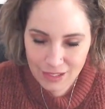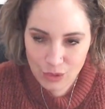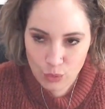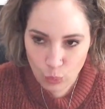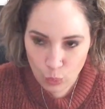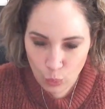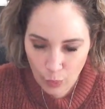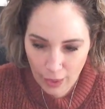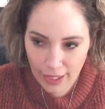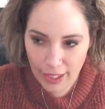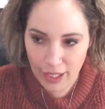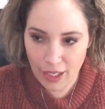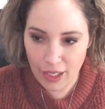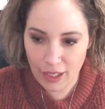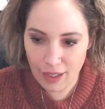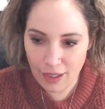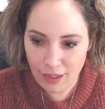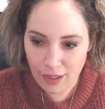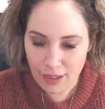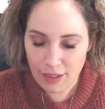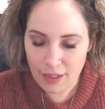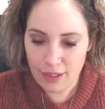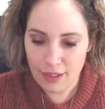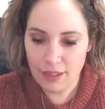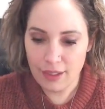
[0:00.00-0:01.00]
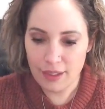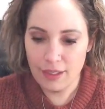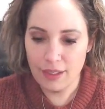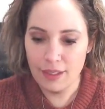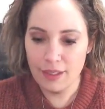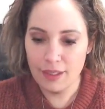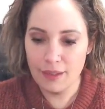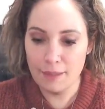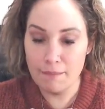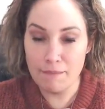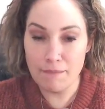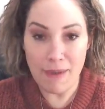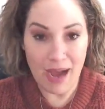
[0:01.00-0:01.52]
is where
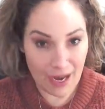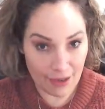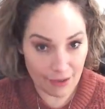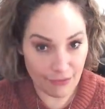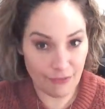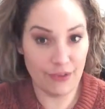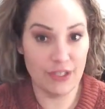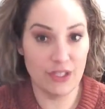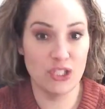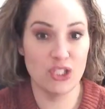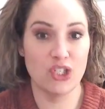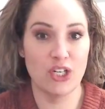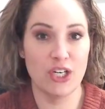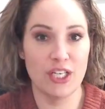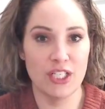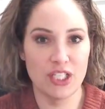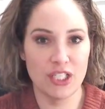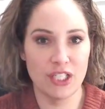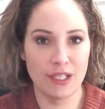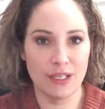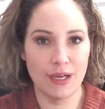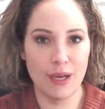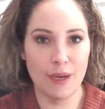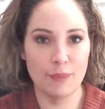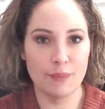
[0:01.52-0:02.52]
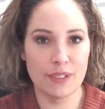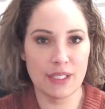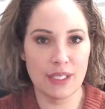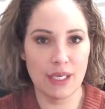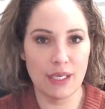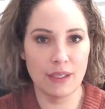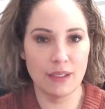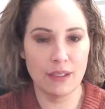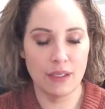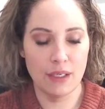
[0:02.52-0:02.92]
my frustration comes in.